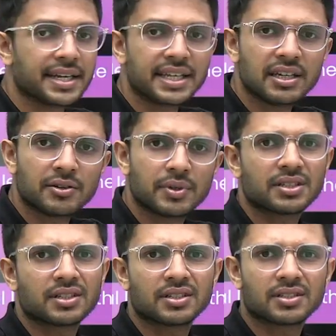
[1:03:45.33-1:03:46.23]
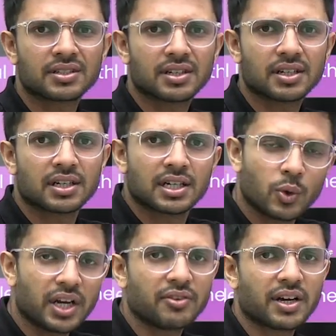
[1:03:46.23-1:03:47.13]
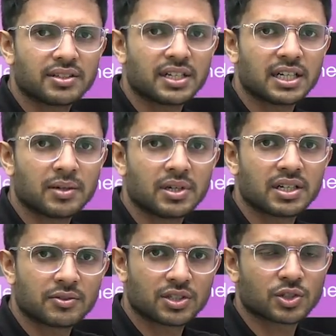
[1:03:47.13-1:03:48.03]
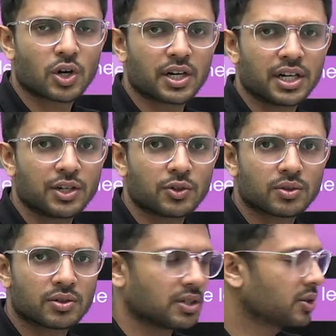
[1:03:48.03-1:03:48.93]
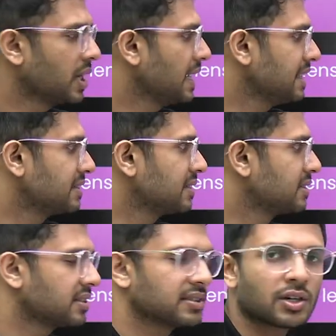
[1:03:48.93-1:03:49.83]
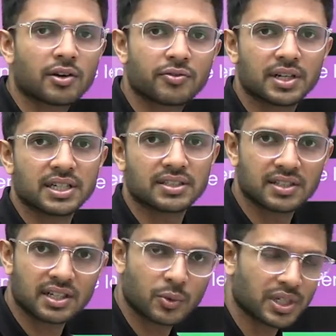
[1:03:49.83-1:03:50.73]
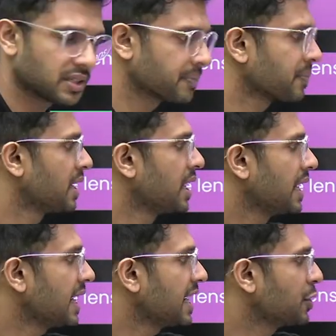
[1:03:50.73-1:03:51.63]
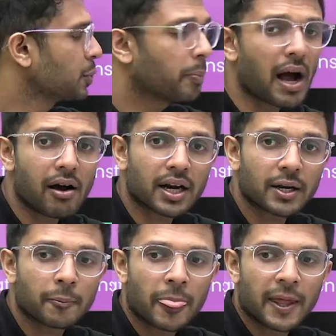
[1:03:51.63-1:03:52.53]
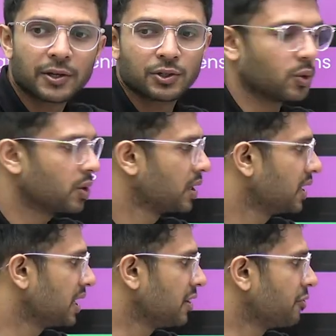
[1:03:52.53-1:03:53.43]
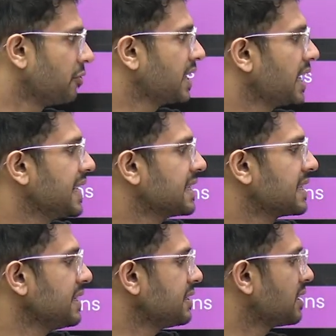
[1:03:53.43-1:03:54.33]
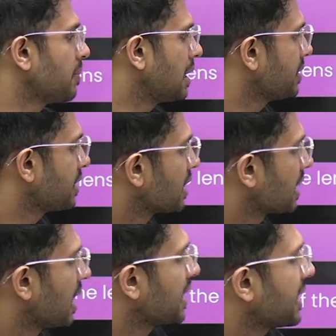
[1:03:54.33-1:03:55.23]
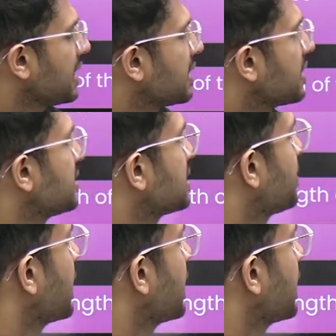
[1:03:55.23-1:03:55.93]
d, which is 25 centimeter, which is already known, okay, least distance of distinct vision, into power. So, if we can increase the power, can't I increase the